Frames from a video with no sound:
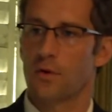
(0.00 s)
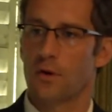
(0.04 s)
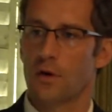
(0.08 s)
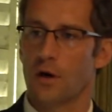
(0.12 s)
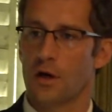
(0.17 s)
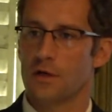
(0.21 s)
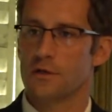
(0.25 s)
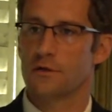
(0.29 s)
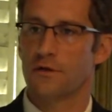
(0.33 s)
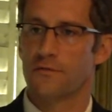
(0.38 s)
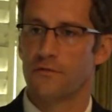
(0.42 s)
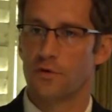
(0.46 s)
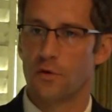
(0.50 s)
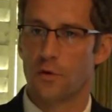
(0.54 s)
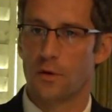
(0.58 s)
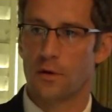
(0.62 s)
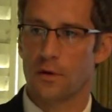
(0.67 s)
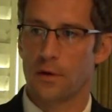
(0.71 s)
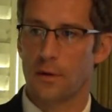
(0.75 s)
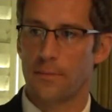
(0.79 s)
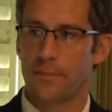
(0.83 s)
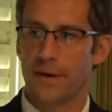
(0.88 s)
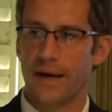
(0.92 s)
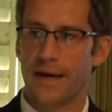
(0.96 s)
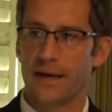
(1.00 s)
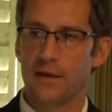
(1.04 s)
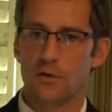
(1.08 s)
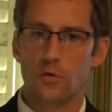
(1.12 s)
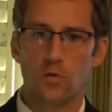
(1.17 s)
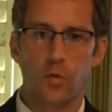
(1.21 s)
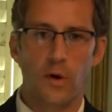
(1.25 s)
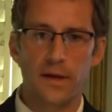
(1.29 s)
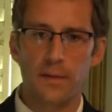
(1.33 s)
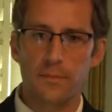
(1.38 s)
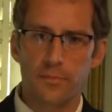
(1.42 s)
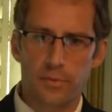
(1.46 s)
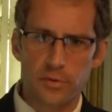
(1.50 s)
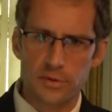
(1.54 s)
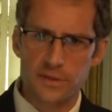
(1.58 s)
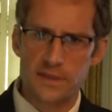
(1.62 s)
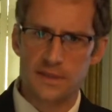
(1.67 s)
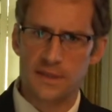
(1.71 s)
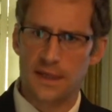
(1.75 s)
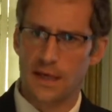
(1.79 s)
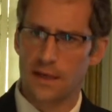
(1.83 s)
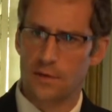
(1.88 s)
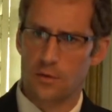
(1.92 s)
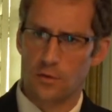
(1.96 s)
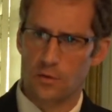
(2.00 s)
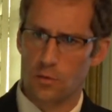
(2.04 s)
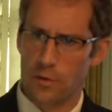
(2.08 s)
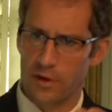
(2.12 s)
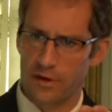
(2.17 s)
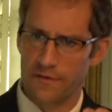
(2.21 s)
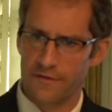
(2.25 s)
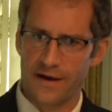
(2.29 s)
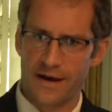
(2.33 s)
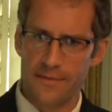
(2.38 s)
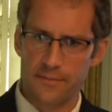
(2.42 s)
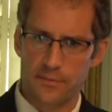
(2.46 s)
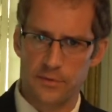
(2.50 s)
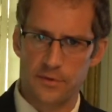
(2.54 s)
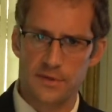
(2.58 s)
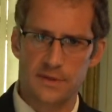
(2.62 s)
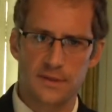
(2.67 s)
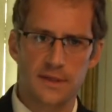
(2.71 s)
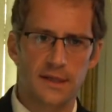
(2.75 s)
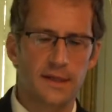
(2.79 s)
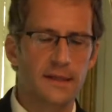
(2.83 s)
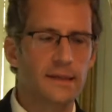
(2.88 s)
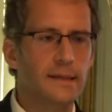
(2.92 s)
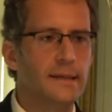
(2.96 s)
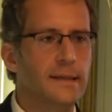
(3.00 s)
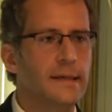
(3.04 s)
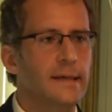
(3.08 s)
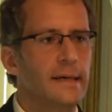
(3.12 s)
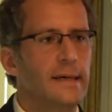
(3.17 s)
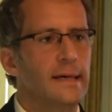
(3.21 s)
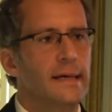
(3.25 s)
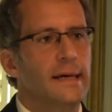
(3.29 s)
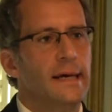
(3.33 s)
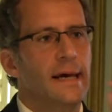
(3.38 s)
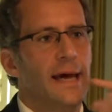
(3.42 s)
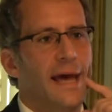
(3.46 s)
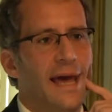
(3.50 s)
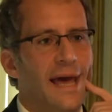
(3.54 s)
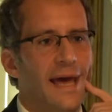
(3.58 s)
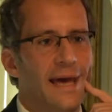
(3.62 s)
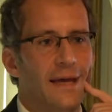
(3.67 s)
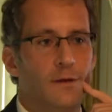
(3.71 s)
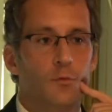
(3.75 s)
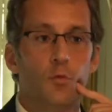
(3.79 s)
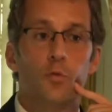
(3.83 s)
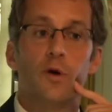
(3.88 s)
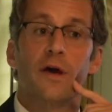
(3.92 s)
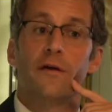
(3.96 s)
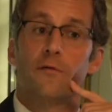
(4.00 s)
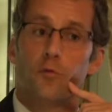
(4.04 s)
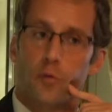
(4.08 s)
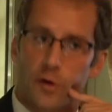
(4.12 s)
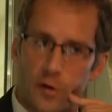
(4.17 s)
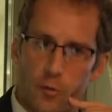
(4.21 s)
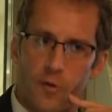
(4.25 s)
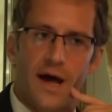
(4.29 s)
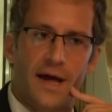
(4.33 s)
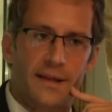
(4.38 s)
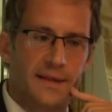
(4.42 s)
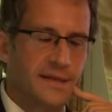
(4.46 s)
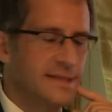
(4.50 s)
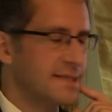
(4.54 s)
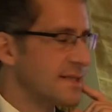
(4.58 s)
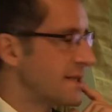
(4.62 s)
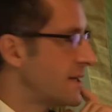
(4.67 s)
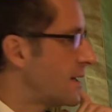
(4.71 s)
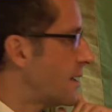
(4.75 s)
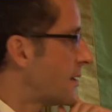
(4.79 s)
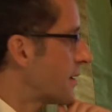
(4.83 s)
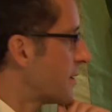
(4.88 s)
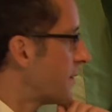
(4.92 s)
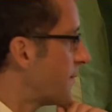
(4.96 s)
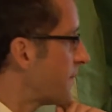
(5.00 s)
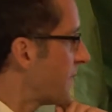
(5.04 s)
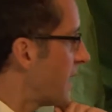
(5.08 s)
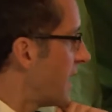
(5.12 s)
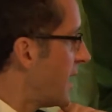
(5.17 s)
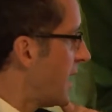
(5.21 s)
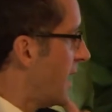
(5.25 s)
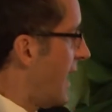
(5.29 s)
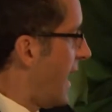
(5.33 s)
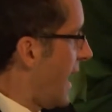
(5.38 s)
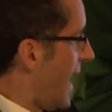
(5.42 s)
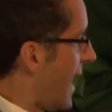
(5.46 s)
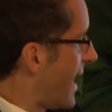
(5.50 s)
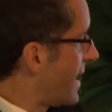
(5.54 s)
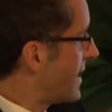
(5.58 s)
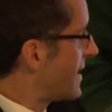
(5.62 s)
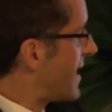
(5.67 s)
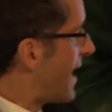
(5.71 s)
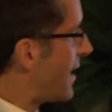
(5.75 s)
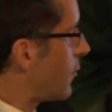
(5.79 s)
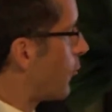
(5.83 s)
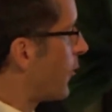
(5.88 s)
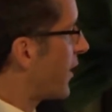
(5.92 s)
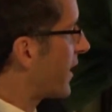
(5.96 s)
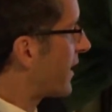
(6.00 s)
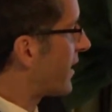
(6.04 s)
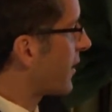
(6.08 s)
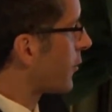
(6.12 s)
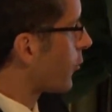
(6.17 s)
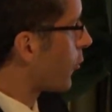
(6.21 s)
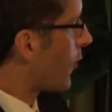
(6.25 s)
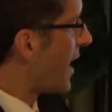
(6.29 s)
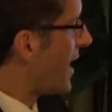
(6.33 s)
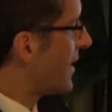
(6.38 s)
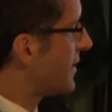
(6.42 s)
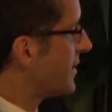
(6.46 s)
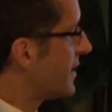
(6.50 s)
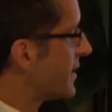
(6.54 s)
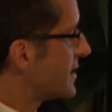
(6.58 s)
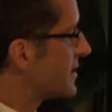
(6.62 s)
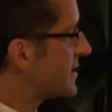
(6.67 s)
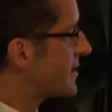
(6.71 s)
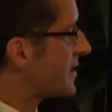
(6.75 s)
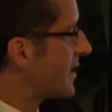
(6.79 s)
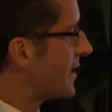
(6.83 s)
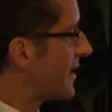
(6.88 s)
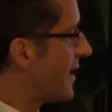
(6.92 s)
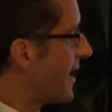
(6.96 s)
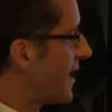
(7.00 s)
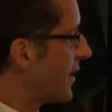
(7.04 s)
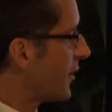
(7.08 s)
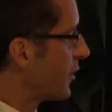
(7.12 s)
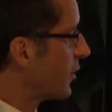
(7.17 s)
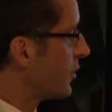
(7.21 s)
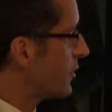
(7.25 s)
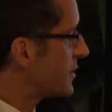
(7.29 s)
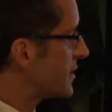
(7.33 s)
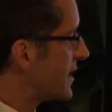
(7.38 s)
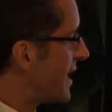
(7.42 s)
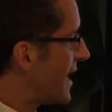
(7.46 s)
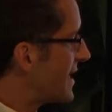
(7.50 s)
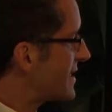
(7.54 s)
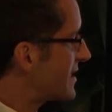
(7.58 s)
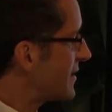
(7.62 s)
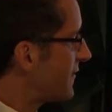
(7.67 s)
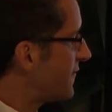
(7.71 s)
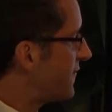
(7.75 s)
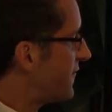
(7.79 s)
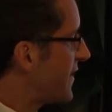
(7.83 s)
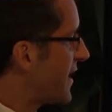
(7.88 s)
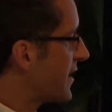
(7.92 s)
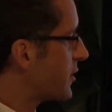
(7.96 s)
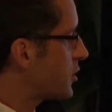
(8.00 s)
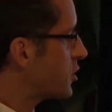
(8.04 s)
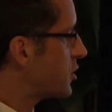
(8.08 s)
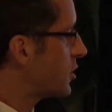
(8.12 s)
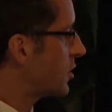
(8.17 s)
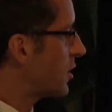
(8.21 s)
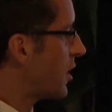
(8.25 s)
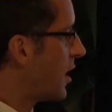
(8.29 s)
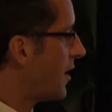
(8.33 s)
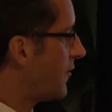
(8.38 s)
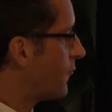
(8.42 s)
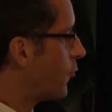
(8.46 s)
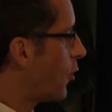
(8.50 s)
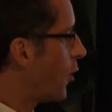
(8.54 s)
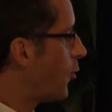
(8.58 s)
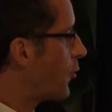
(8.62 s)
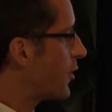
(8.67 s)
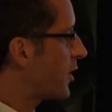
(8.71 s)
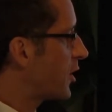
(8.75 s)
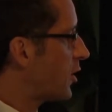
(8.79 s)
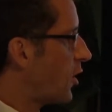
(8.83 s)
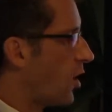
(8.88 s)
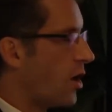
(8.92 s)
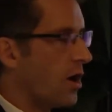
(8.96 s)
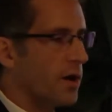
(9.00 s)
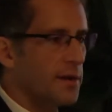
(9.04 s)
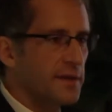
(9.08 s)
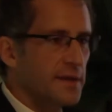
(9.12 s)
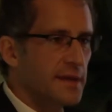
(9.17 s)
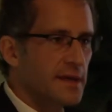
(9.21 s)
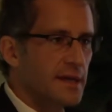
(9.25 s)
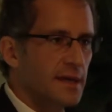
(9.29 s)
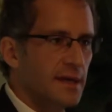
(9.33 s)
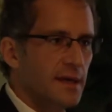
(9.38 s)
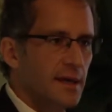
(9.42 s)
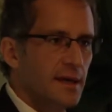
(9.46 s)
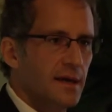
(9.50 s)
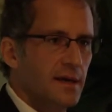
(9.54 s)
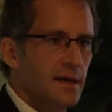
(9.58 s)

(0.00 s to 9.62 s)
cost of nuclear by 20% or 25%. And we have rerun the scenario. And then we can run these scenarios as a function of what we call the